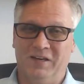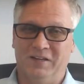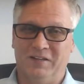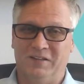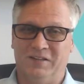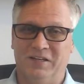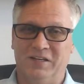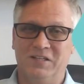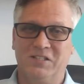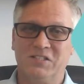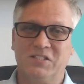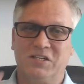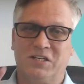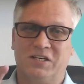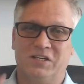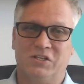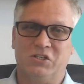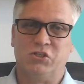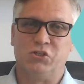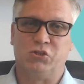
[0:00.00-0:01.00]
this
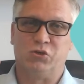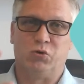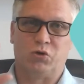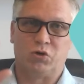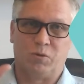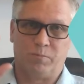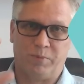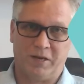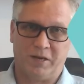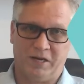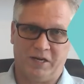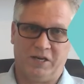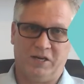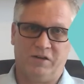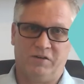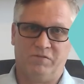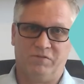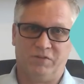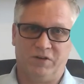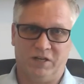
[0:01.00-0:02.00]
is your
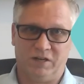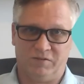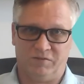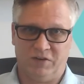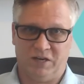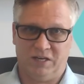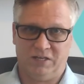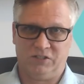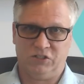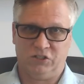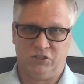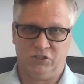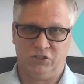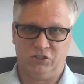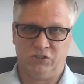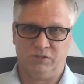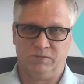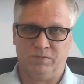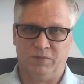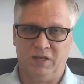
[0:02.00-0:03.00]
competitive
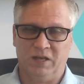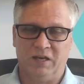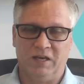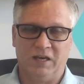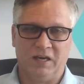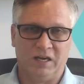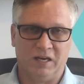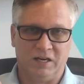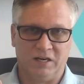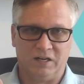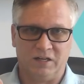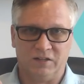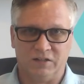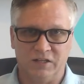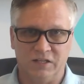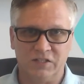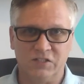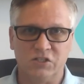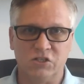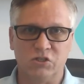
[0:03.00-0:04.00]
advantage. And
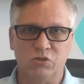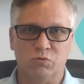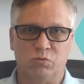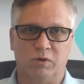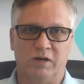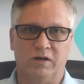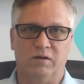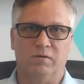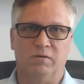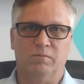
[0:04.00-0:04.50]
this is where